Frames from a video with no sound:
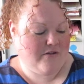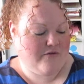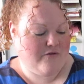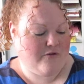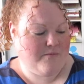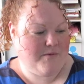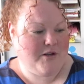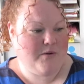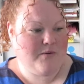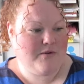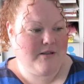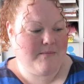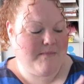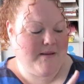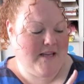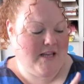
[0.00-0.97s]
From You
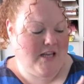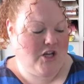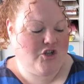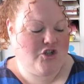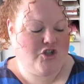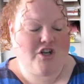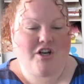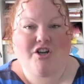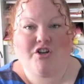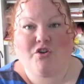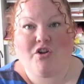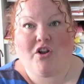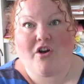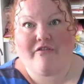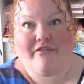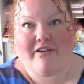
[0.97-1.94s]
to Me,
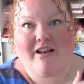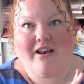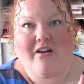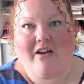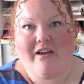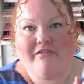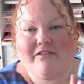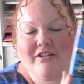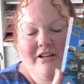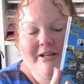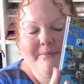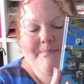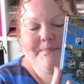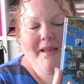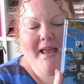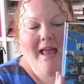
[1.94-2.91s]
Journal of a
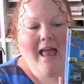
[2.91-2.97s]
Lifetime.